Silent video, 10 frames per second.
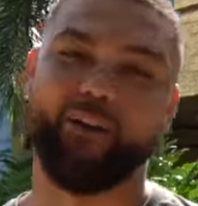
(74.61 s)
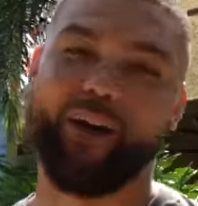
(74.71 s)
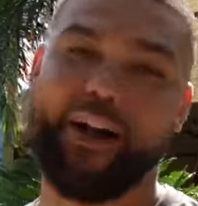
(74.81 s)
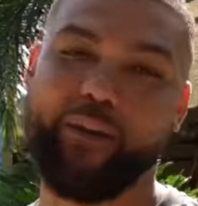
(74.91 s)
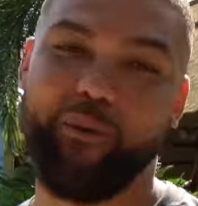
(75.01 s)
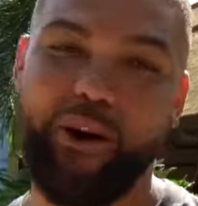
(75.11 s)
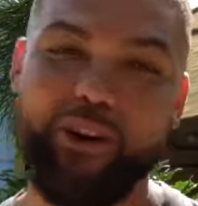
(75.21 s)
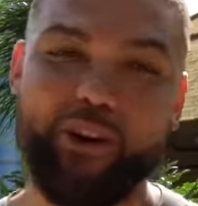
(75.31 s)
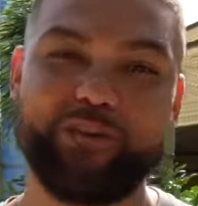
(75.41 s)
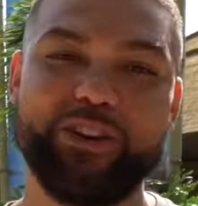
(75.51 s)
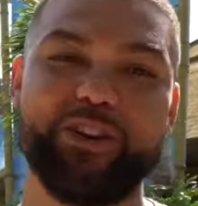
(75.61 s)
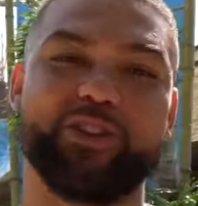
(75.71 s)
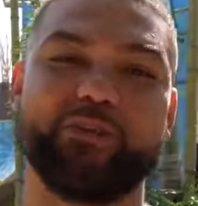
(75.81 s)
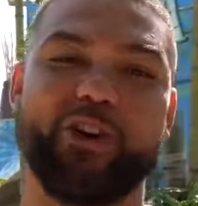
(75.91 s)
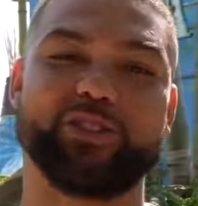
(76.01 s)
All right, welcome to
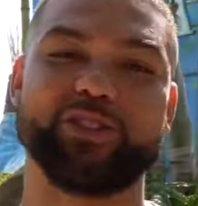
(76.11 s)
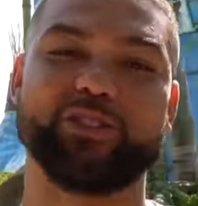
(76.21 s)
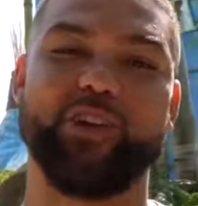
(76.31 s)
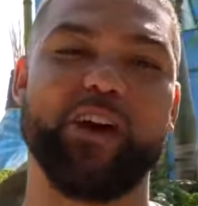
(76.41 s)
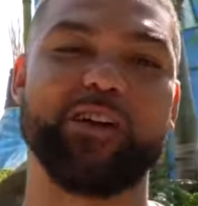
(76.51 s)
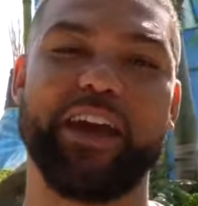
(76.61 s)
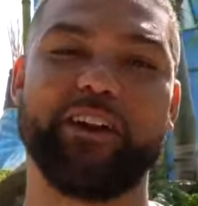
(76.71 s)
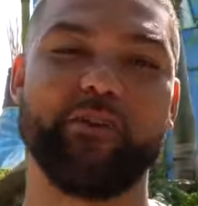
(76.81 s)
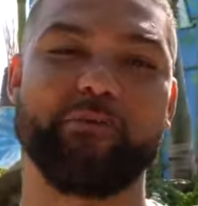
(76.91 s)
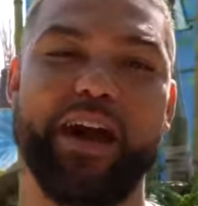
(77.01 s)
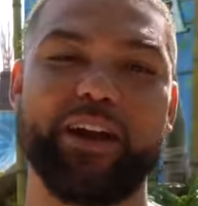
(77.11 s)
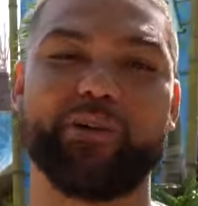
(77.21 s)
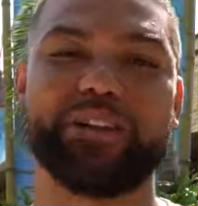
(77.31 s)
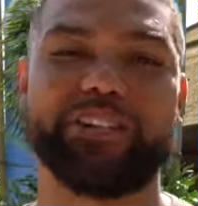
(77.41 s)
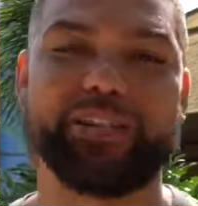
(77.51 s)
Universal's Volcano Bay,
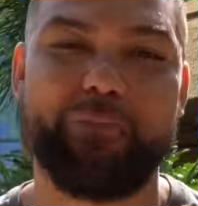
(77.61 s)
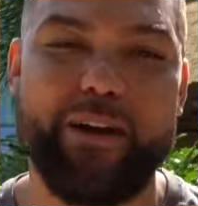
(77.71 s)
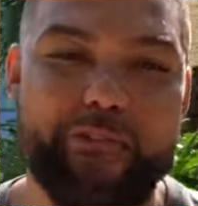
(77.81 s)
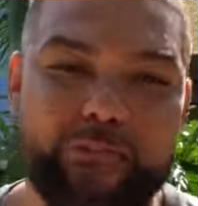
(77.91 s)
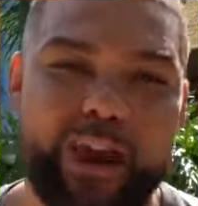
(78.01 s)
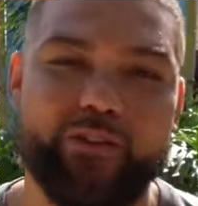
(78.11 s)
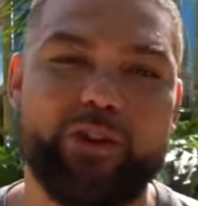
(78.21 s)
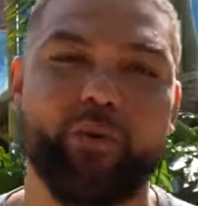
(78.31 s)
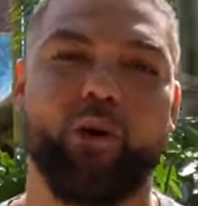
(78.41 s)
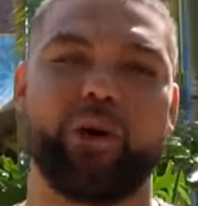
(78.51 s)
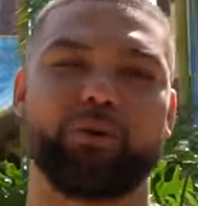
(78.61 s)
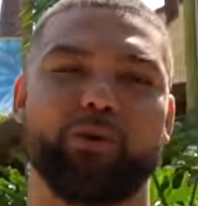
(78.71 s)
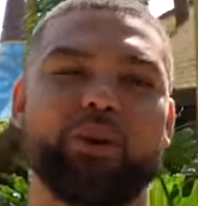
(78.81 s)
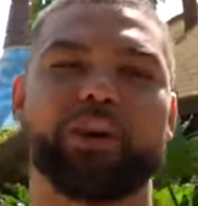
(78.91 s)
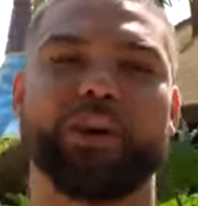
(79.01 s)
which is my favorite water
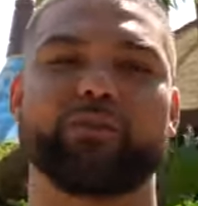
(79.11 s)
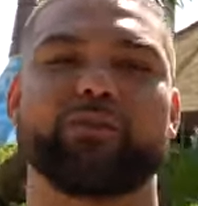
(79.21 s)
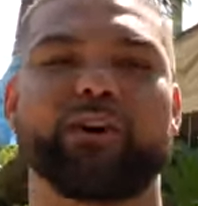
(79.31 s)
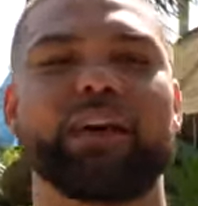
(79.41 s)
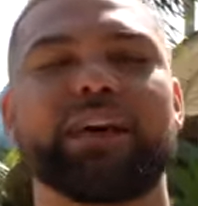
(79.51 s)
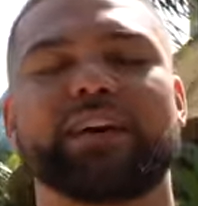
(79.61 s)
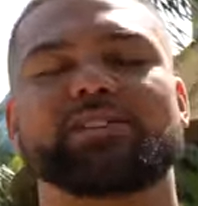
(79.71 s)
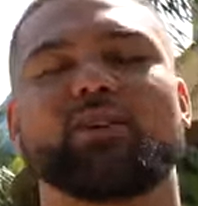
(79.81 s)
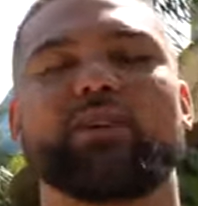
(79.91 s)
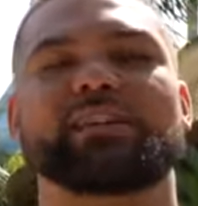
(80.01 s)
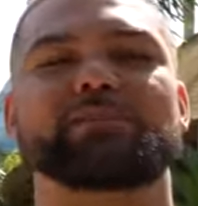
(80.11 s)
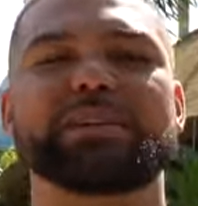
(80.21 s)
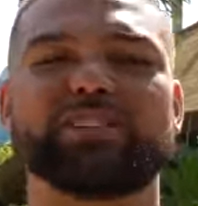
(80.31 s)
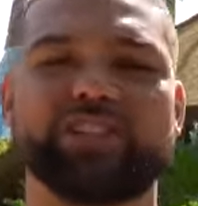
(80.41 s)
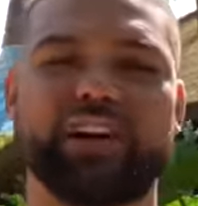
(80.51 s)
park ever. It's going to
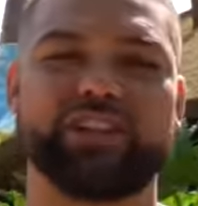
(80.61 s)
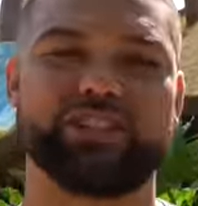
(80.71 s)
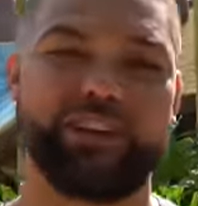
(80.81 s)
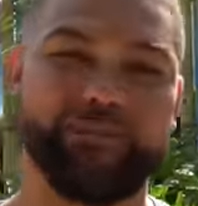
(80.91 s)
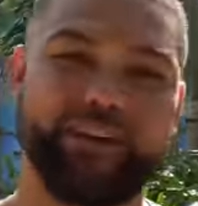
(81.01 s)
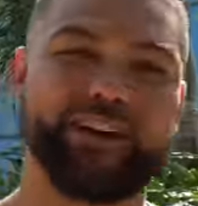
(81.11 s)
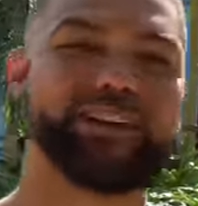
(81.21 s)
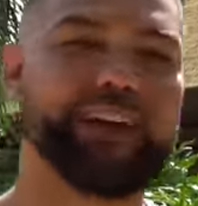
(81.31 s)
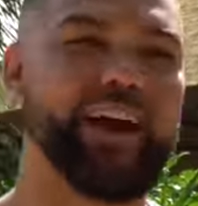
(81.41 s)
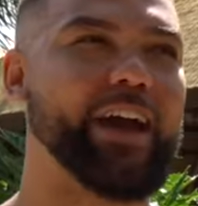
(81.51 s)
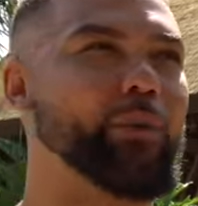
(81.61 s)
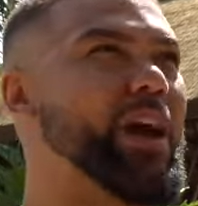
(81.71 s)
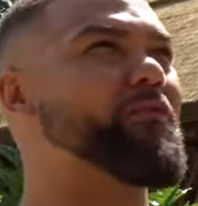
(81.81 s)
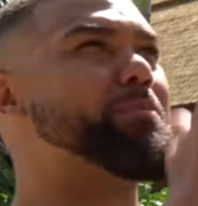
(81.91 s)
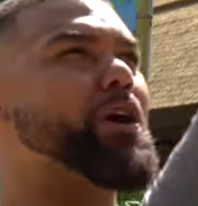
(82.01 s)
be such a fun day. We
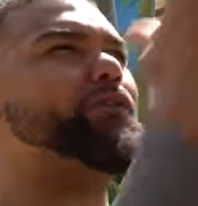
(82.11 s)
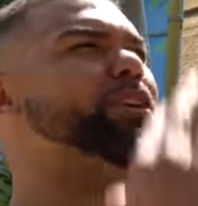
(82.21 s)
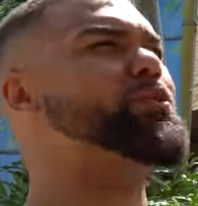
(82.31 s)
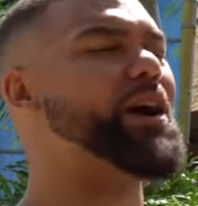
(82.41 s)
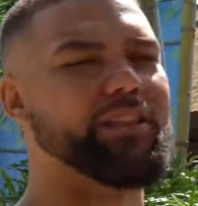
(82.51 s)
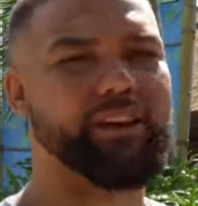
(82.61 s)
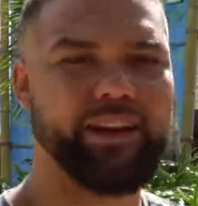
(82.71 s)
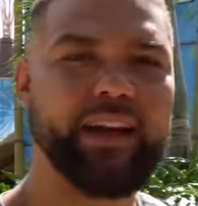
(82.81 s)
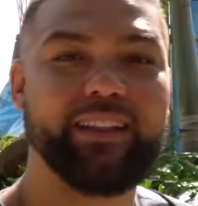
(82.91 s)
have perfect weather.